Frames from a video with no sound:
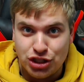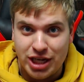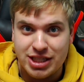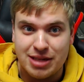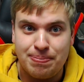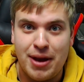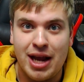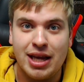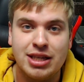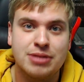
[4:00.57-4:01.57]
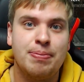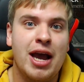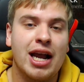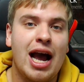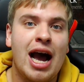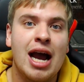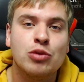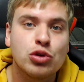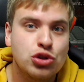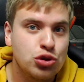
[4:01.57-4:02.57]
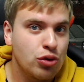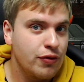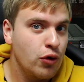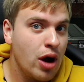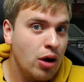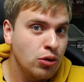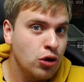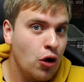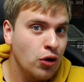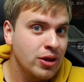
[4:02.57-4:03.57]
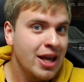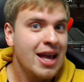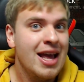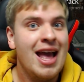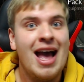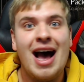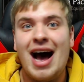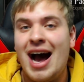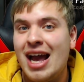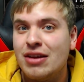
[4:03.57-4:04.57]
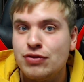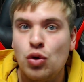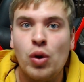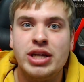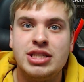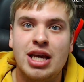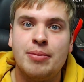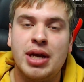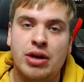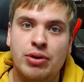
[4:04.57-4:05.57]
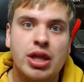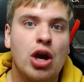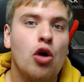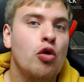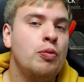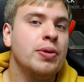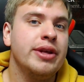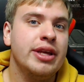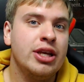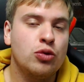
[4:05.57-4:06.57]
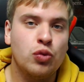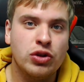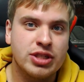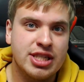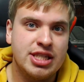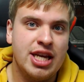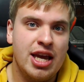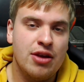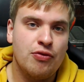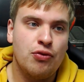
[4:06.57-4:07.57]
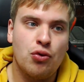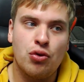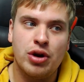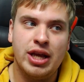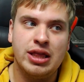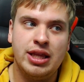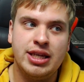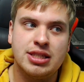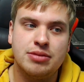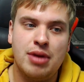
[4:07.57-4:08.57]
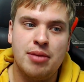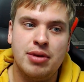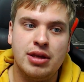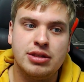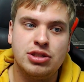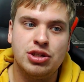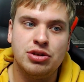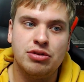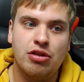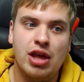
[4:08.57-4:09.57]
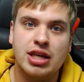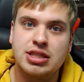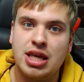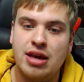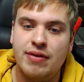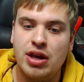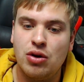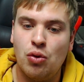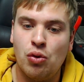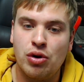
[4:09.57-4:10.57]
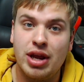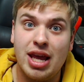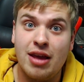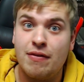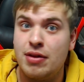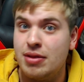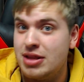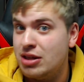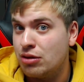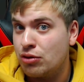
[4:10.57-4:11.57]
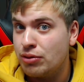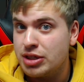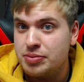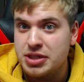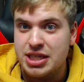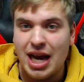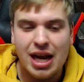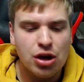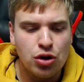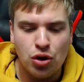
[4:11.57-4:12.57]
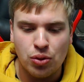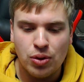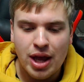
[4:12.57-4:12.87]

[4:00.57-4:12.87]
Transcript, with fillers: Jason Pack is back. I'm not sure for how long. I have no idea, but I really hope it will stay for at least maybe till Thanksgiving or even till Christmas. I don't know.